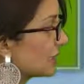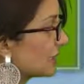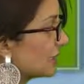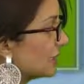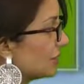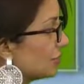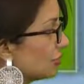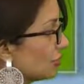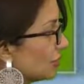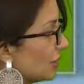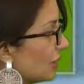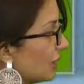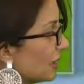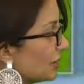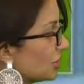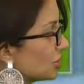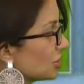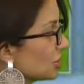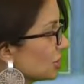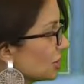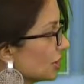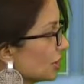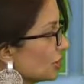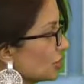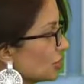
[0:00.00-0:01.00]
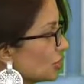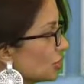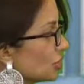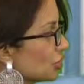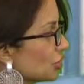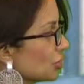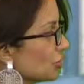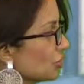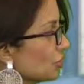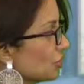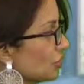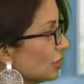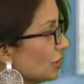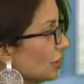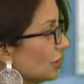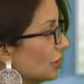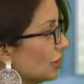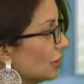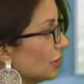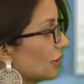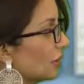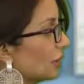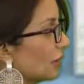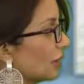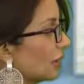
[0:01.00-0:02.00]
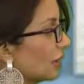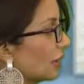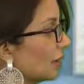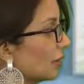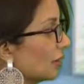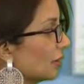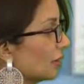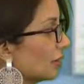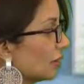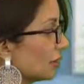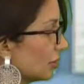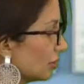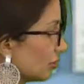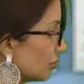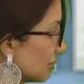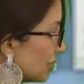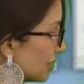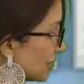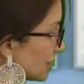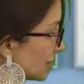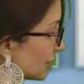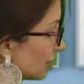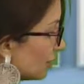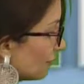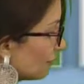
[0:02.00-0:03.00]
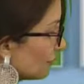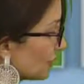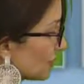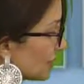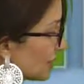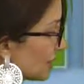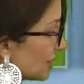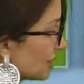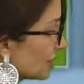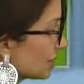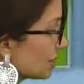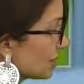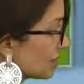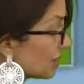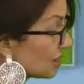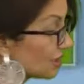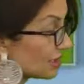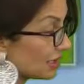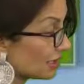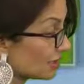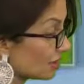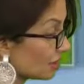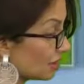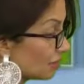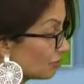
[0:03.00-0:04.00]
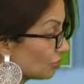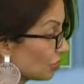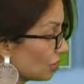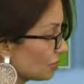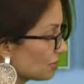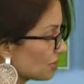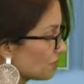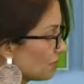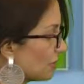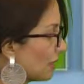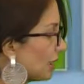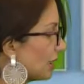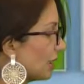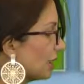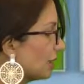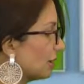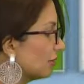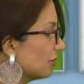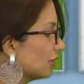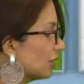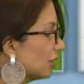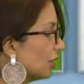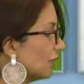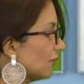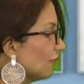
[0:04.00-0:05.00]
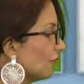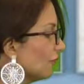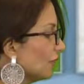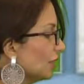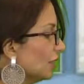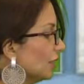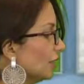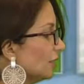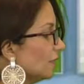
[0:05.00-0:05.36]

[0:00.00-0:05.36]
in relation to the rest of the sentence and sometimes paragraph.